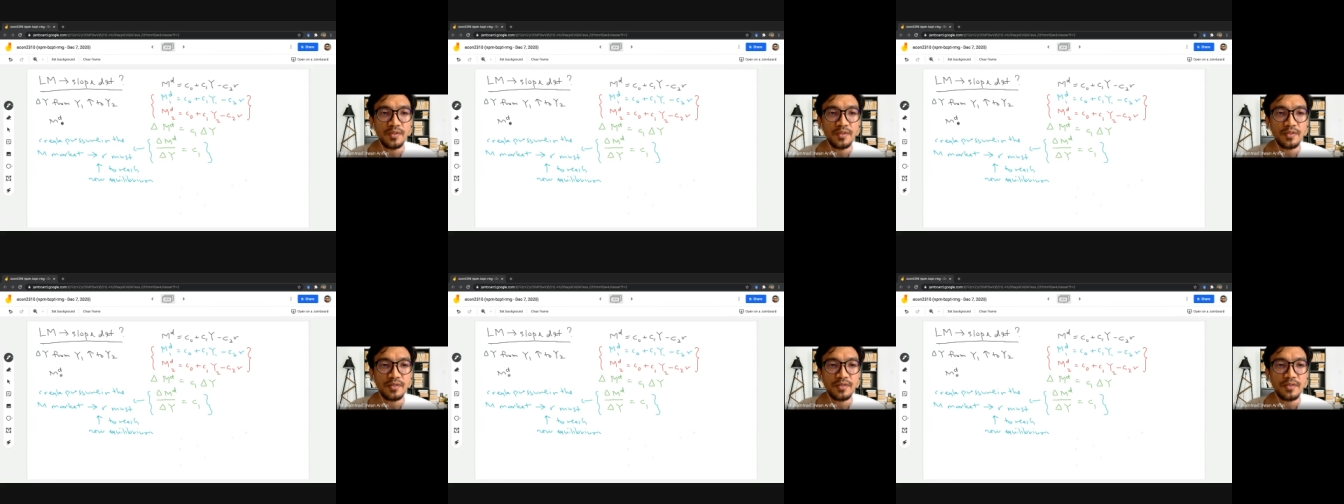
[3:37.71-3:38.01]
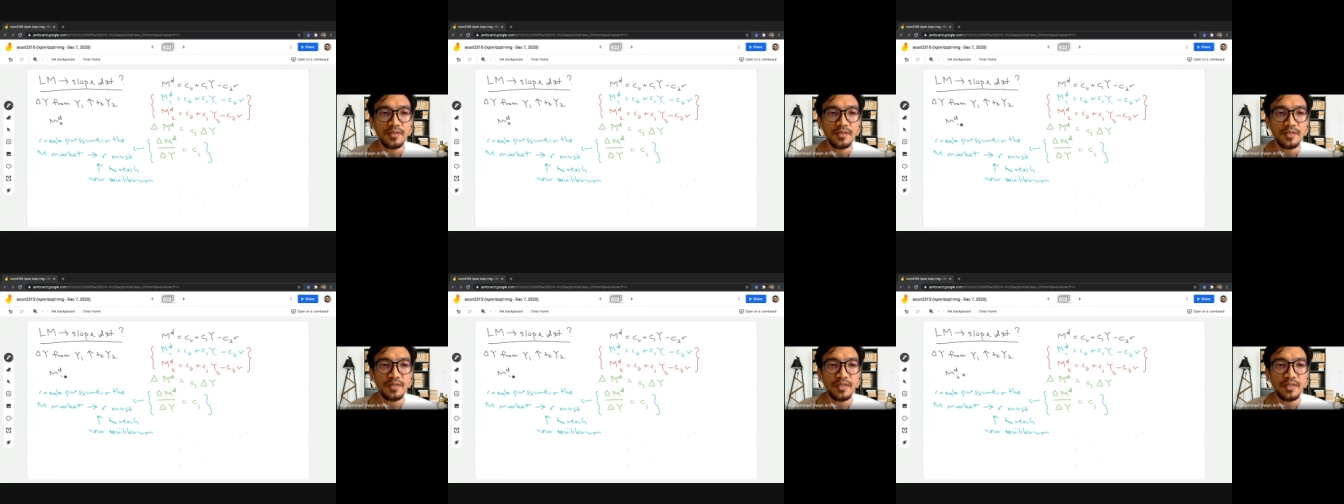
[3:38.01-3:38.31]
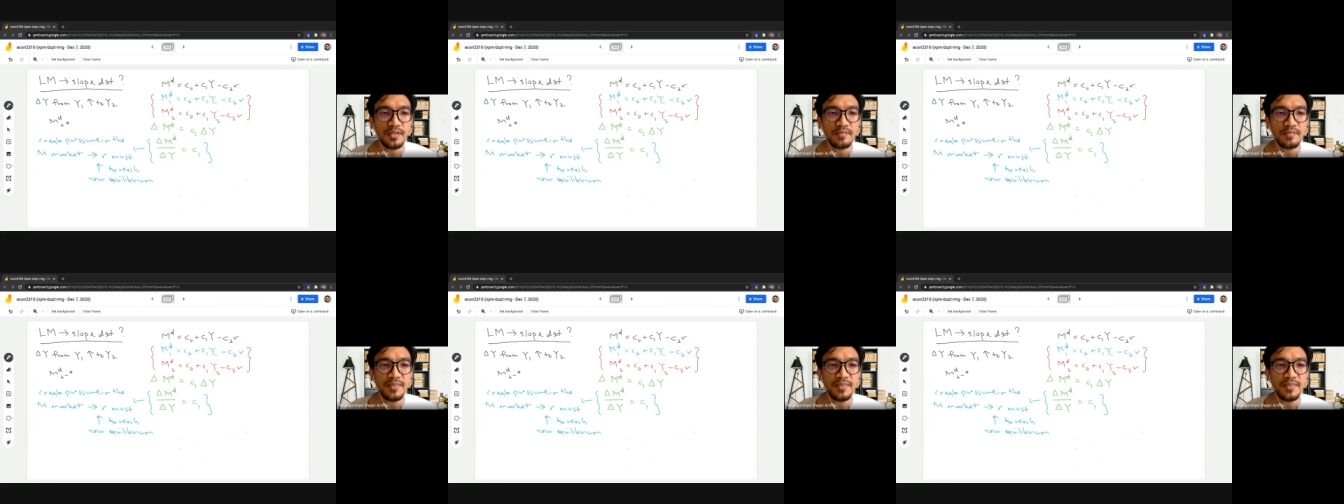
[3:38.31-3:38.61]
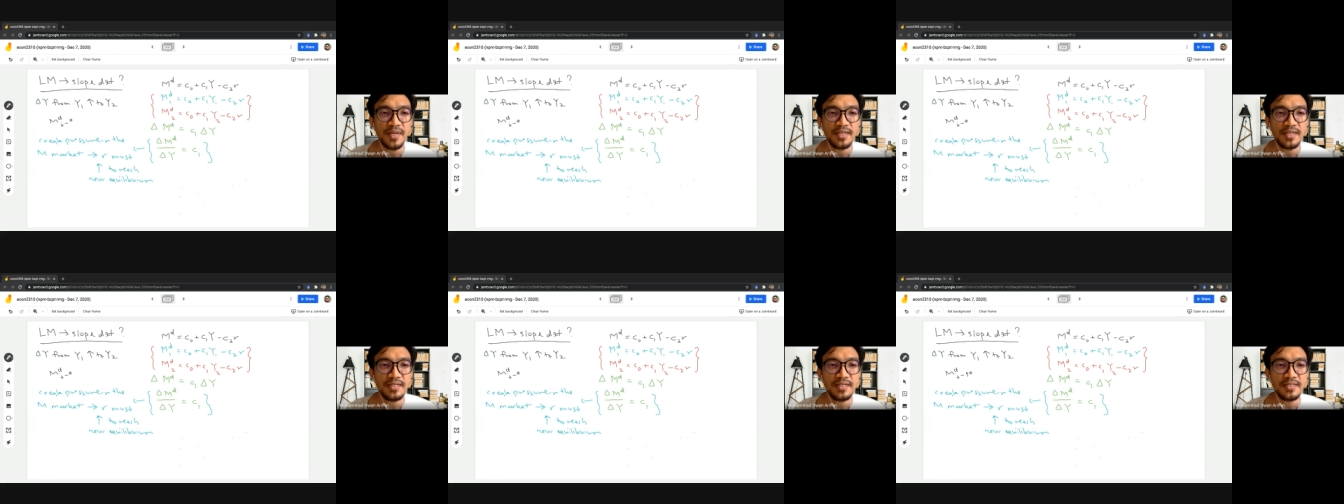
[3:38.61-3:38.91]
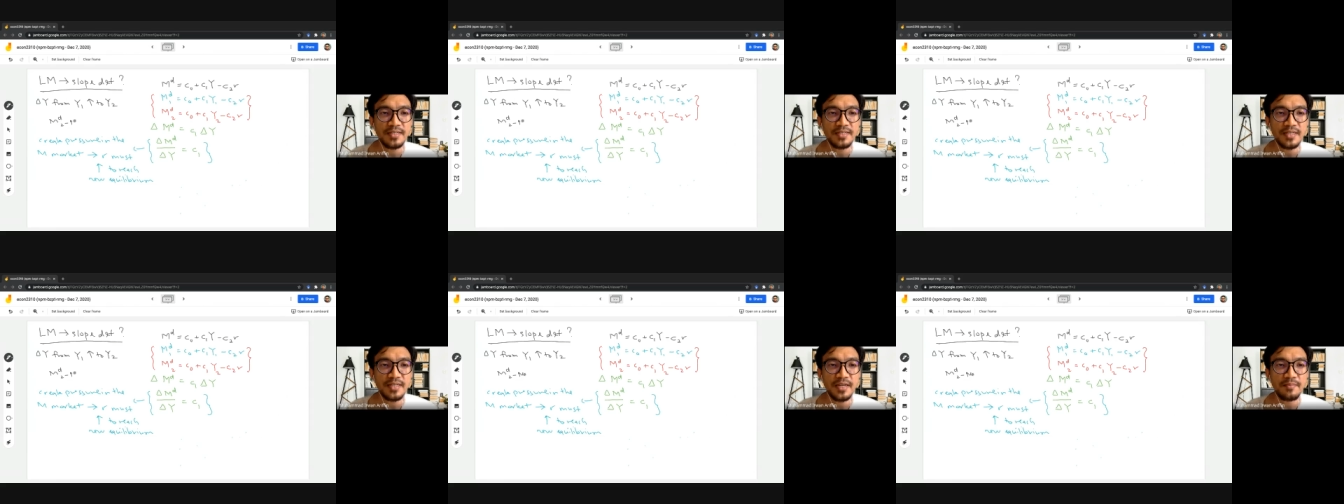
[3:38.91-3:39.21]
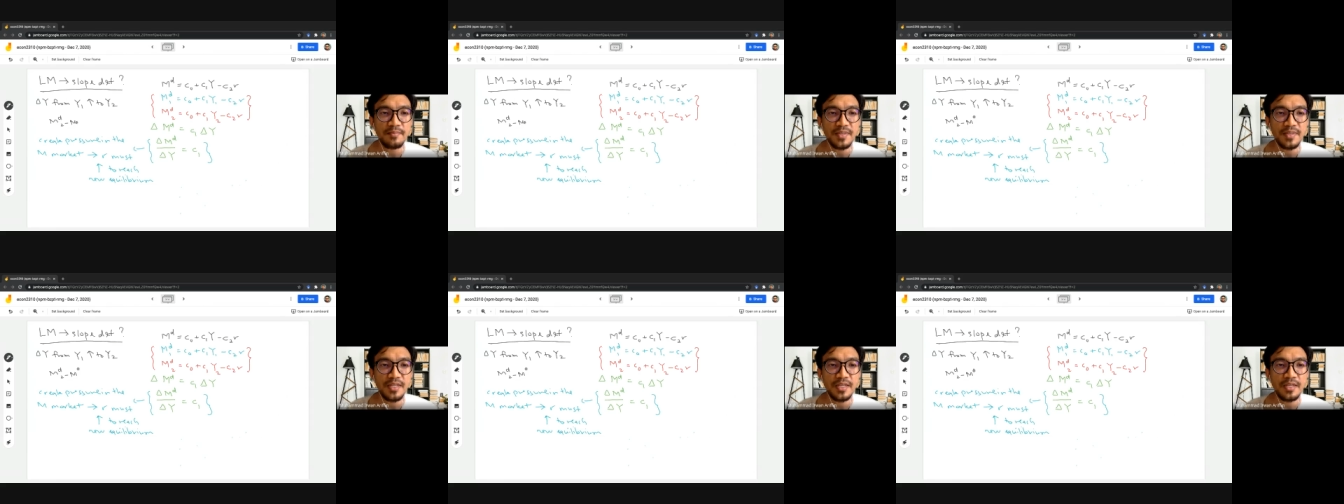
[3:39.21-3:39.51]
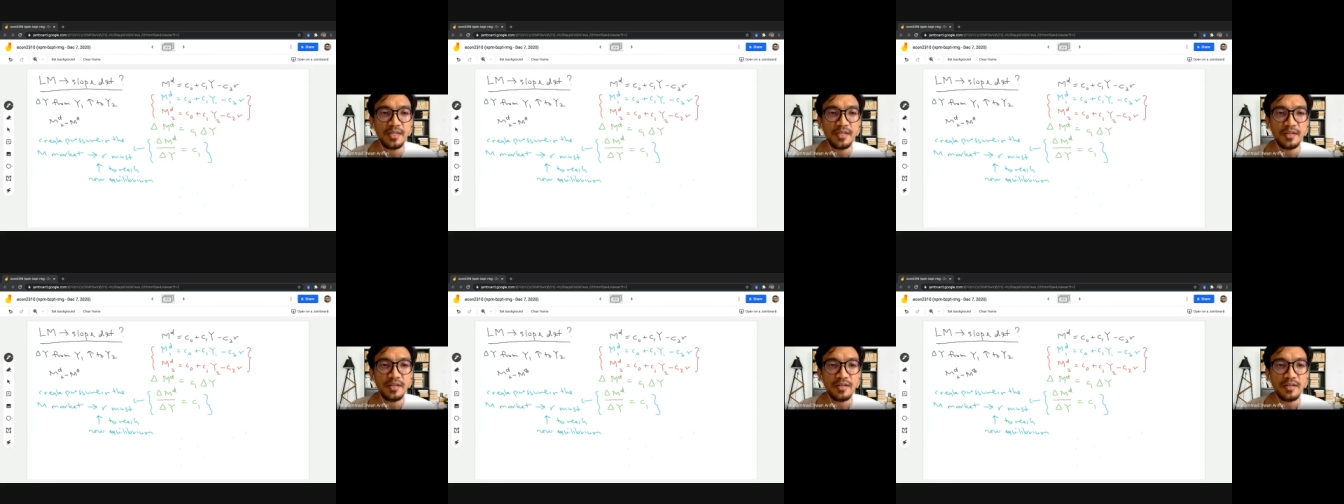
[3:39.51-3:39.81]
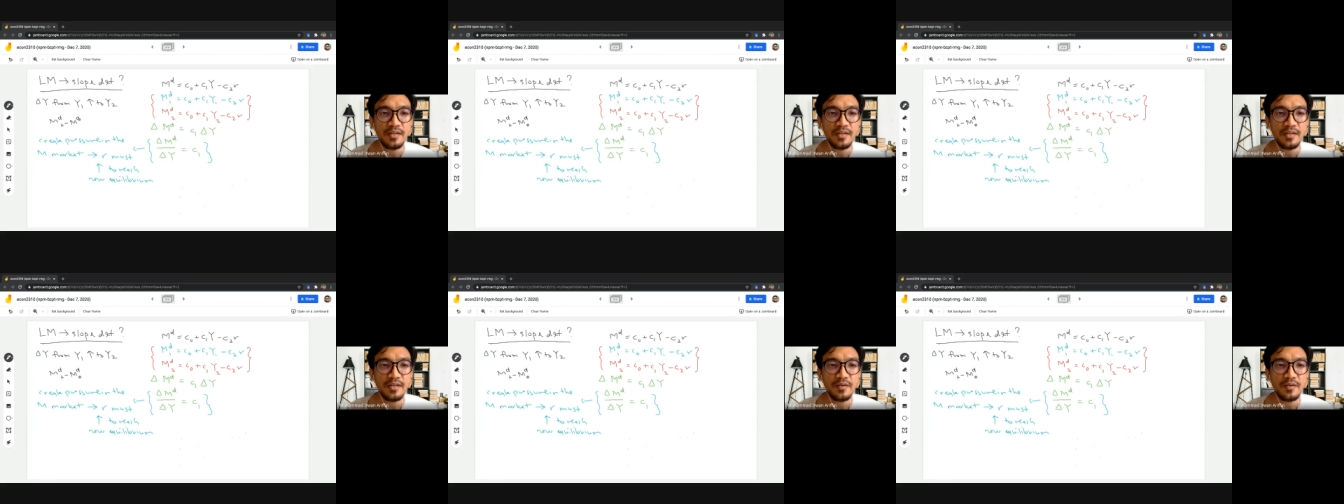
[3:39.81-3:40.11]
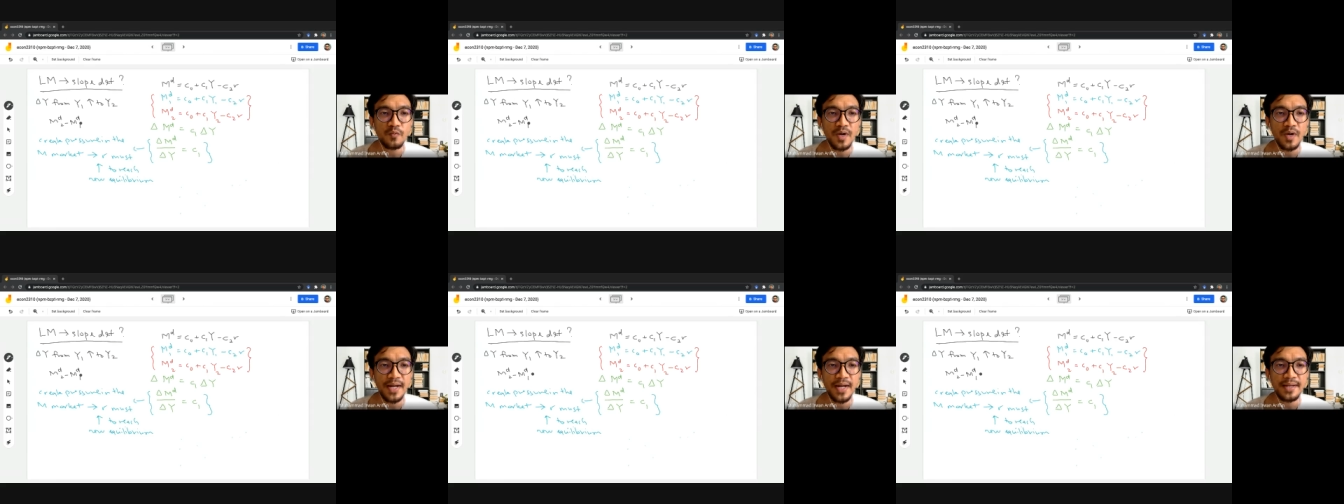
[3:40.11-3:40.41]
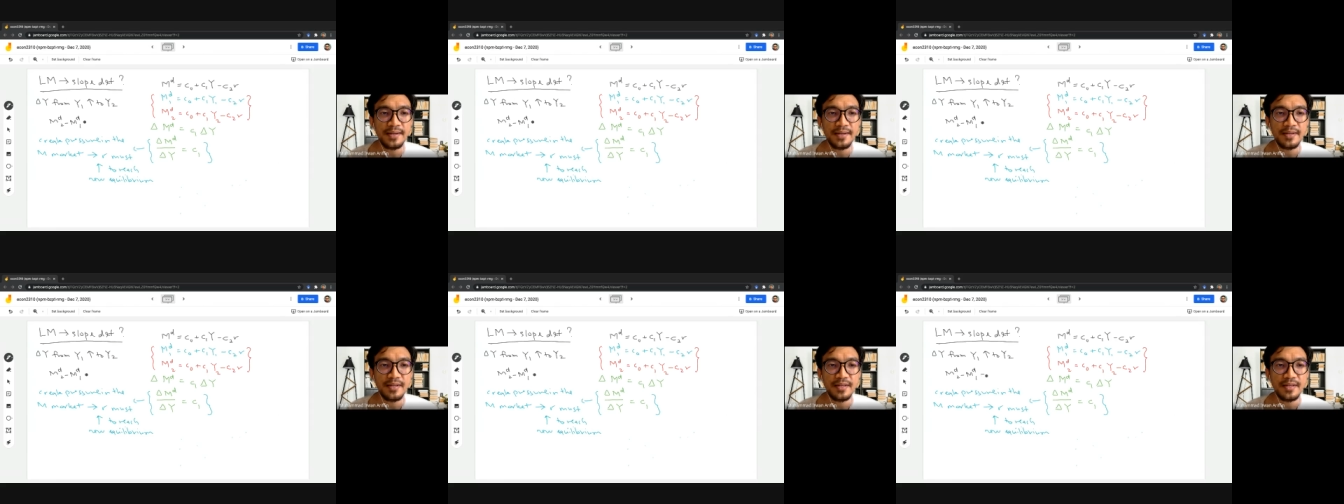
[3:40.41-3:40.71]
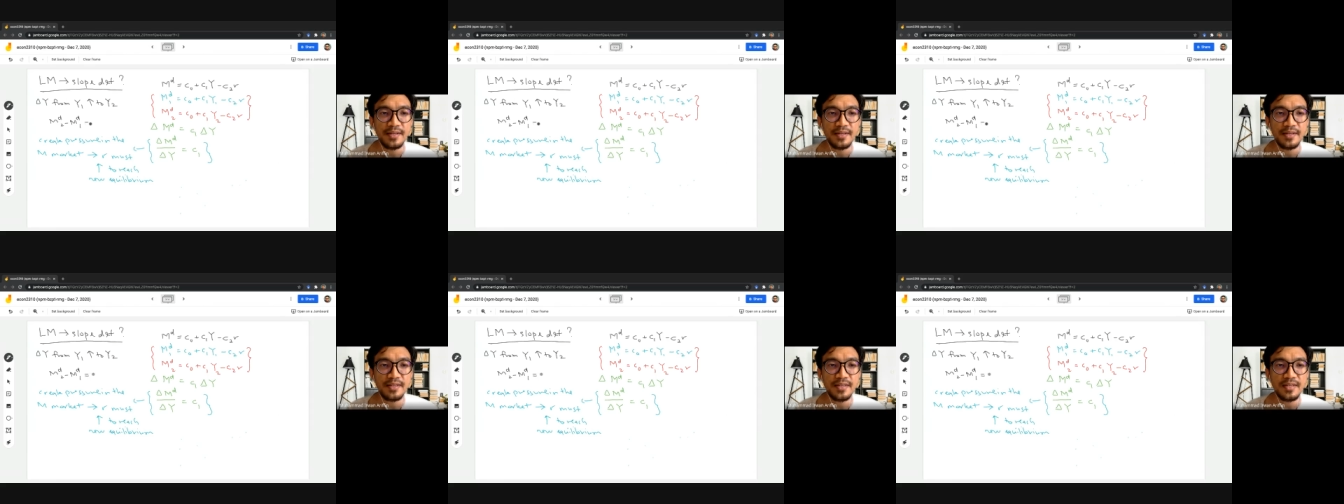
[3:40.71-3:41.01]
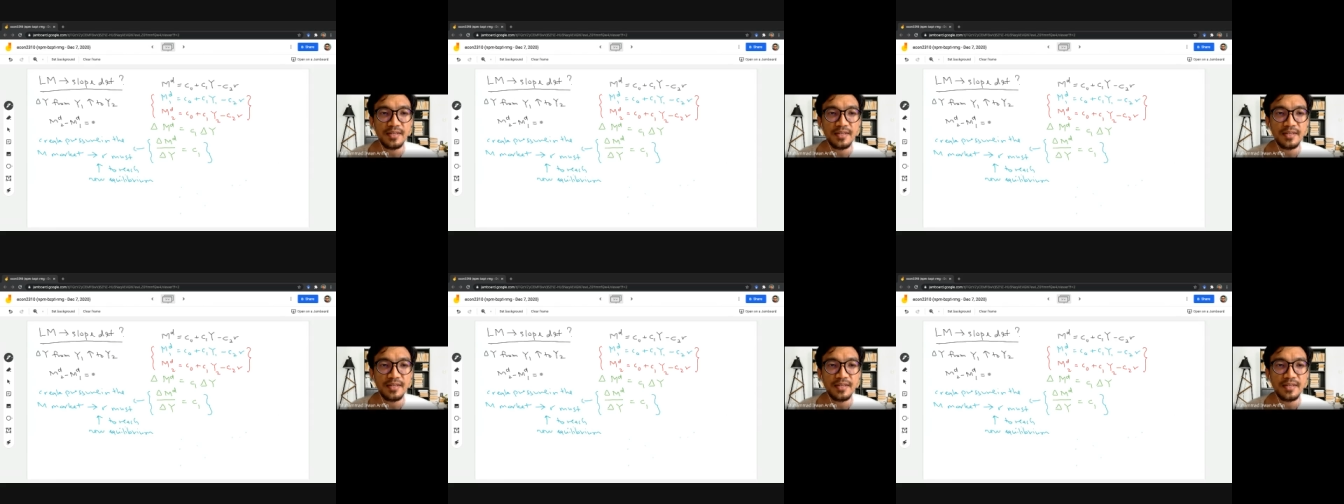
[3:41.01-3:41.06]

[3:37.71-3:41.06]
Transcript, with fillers: okay, minus MD1, okay?